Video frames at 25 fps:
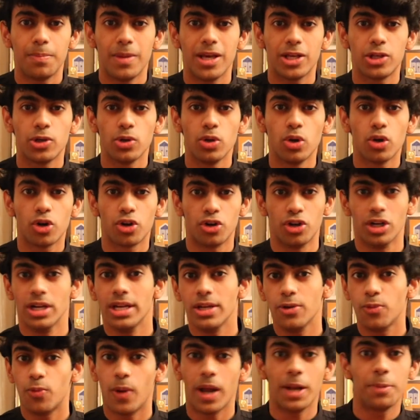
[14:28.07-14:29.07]
make you look
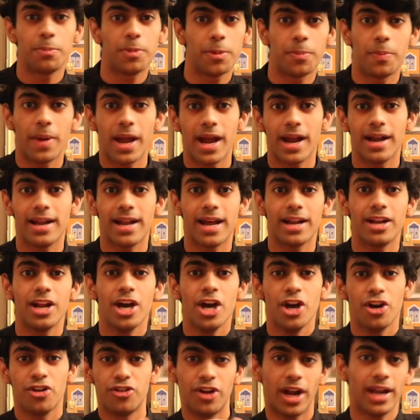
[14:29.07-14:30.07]
really well prepared and
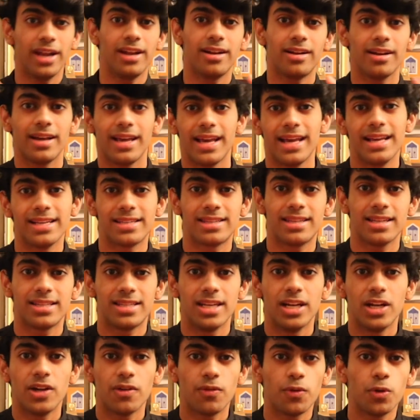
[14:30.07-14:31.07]
ready to ace this
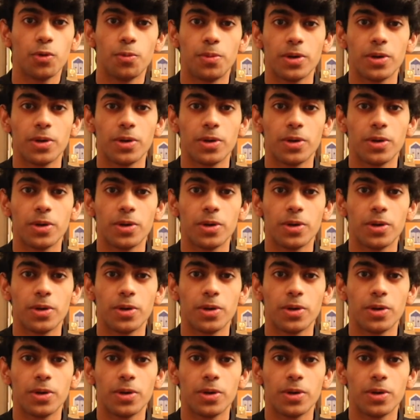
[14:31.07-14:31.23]
interview,